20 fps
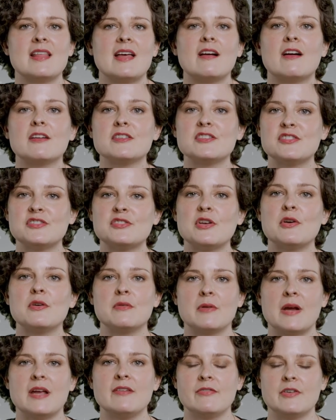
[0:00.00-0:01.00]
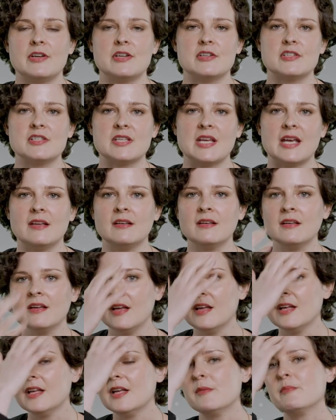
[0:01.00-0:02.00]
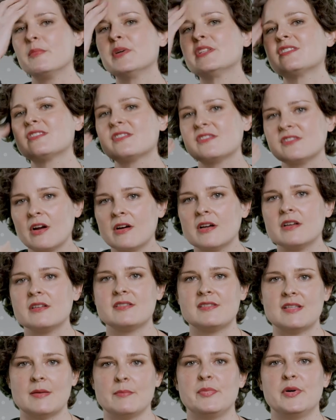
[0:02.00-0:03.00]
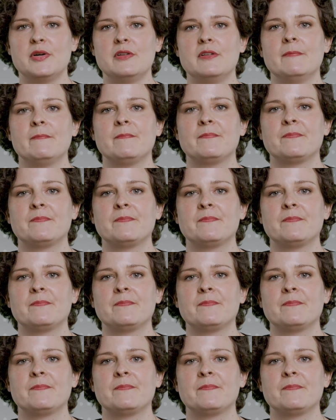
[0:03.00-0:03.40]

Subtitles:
that are so great for your skin, but start simple.